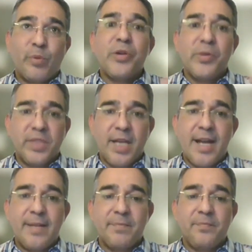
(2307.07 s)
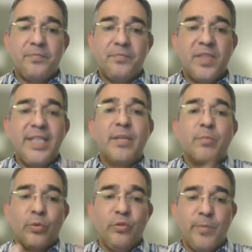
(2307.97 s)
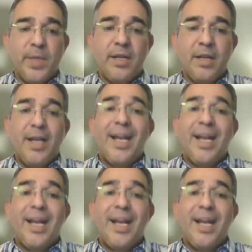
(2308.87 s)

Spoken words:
prototype the improvement,